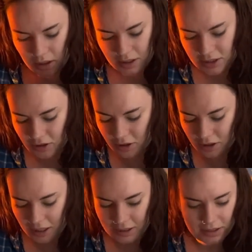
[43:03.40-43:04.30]

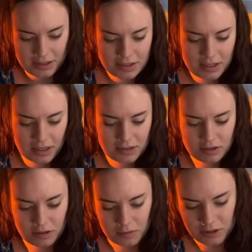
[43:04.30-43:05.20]
This is taking
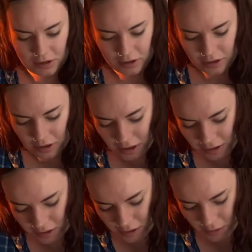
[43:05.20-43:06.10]
so much longer than I
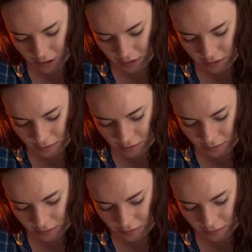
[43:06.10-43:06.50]
anticipated.